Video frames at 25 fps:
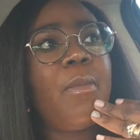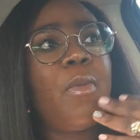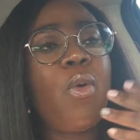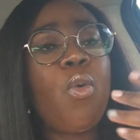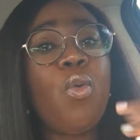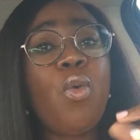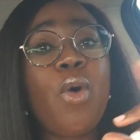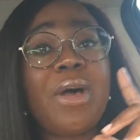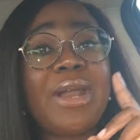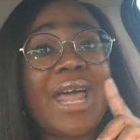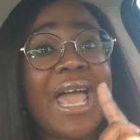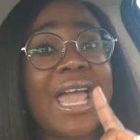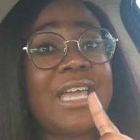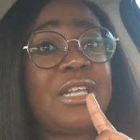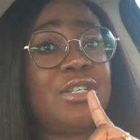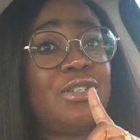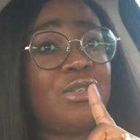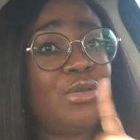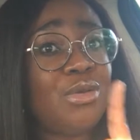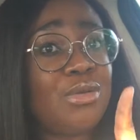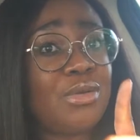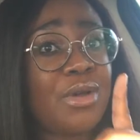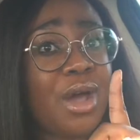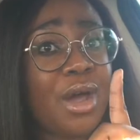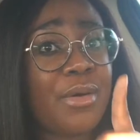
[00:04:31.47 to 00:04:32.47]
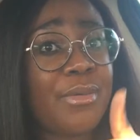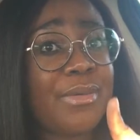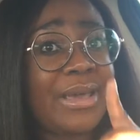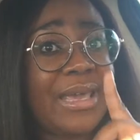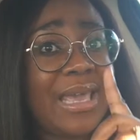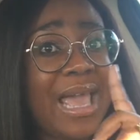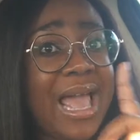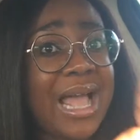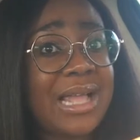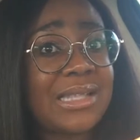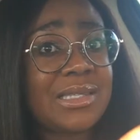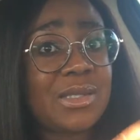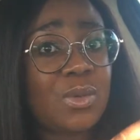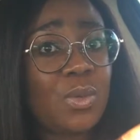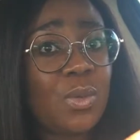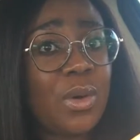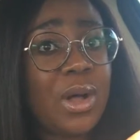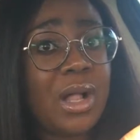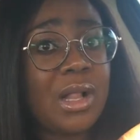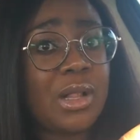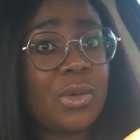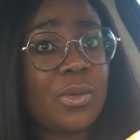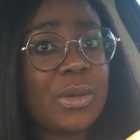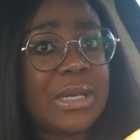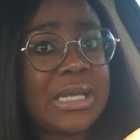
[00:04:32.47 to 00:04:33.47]
What I do not react
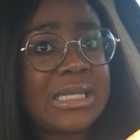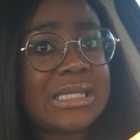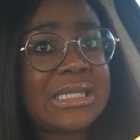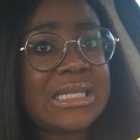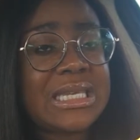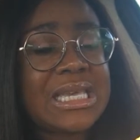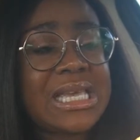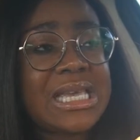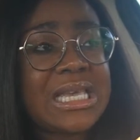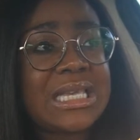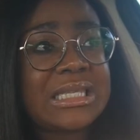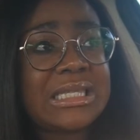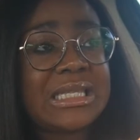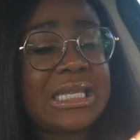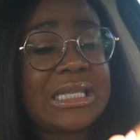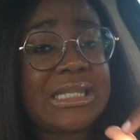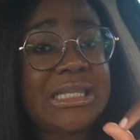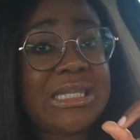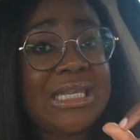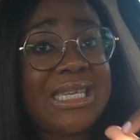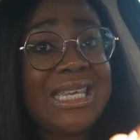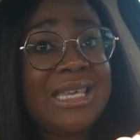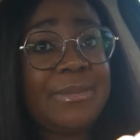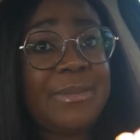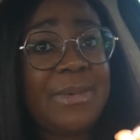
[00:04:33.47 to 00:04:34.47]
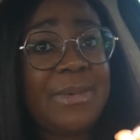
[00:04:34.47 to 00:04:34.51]
well with is the TB.